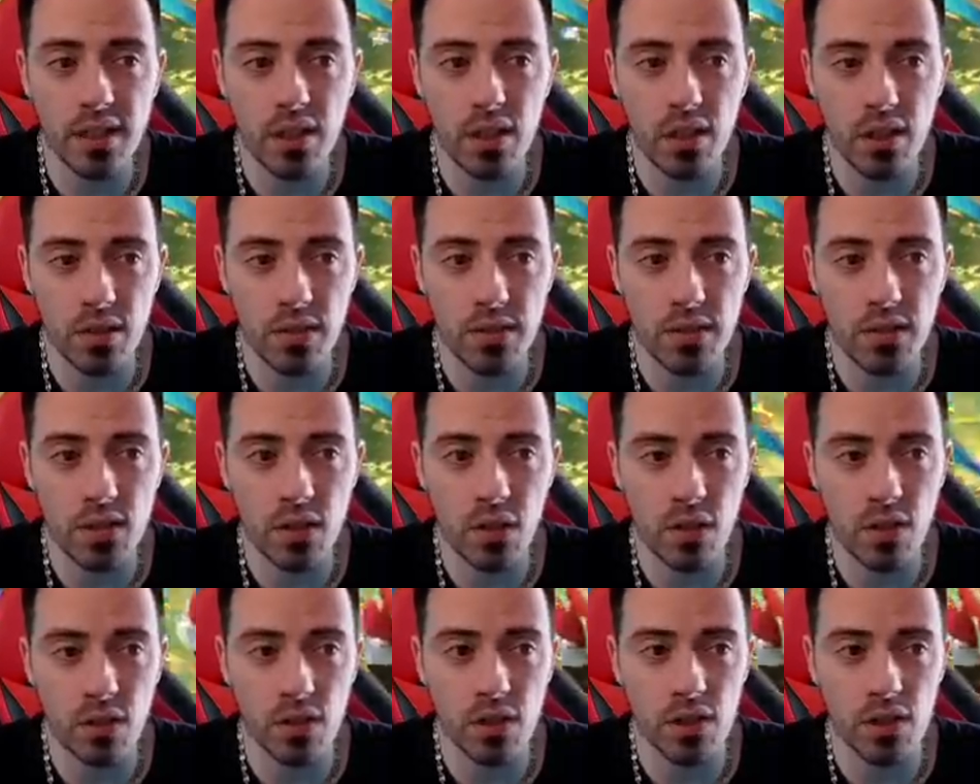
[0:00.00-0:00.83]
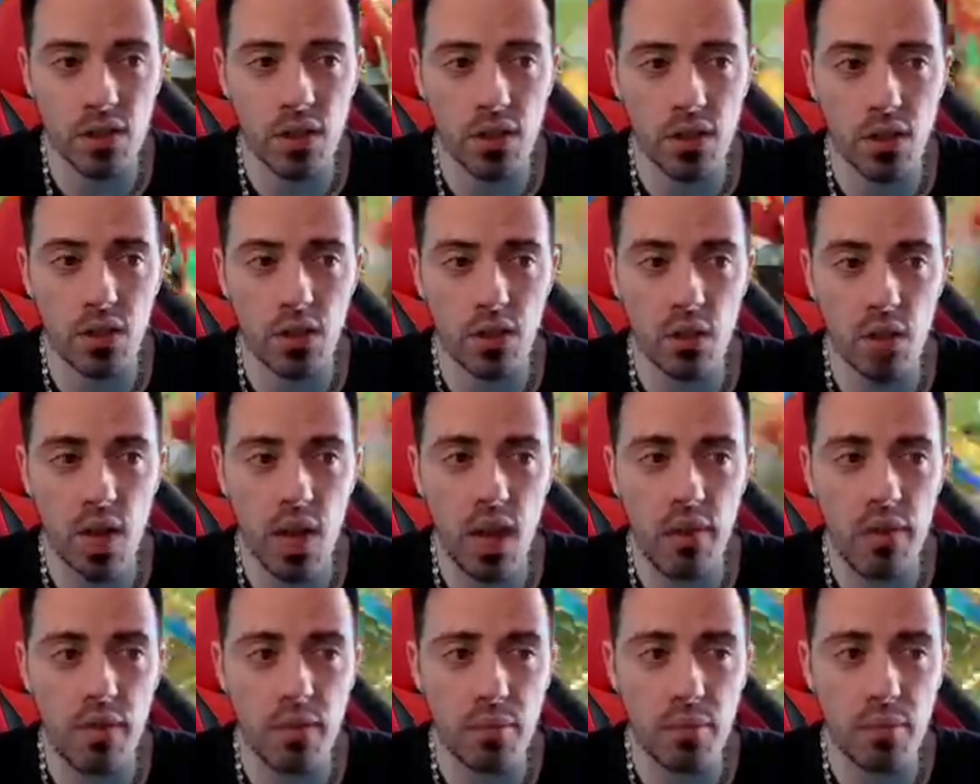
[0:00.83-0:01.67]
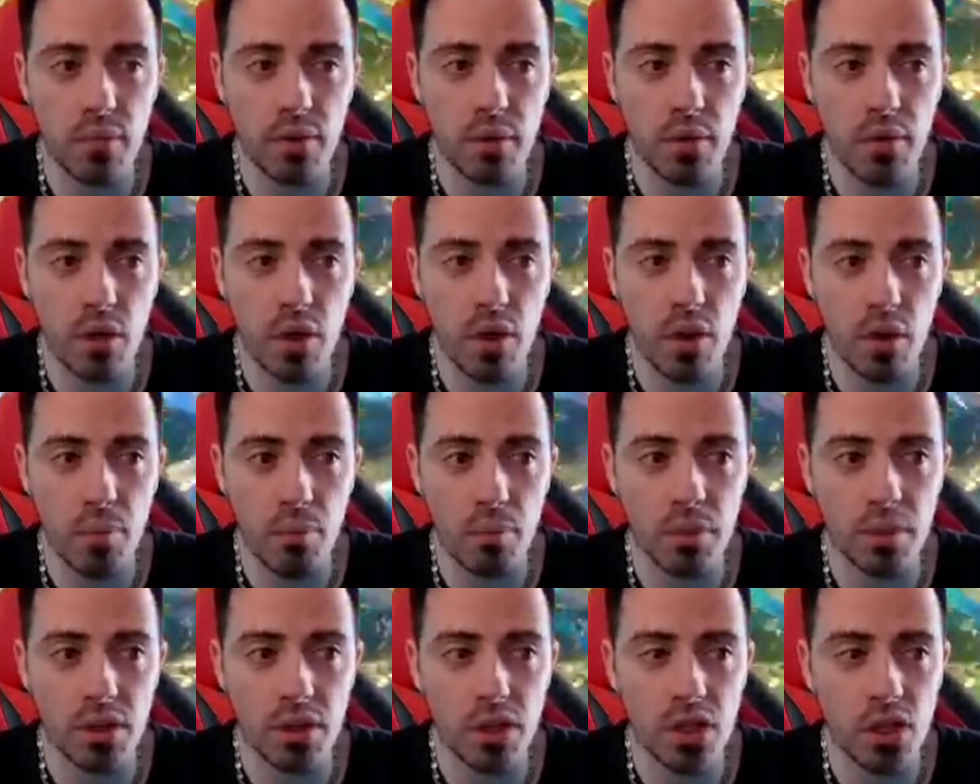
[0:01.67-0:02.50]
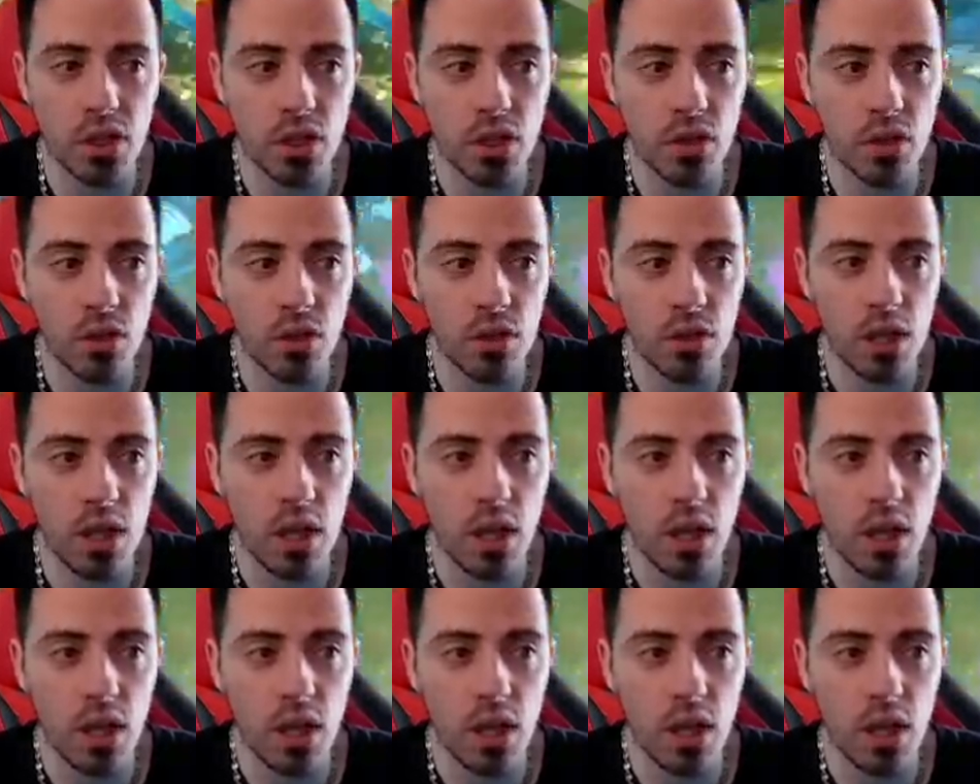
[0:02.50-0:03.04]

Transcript: a lot of turns in order to have a, the, her potential.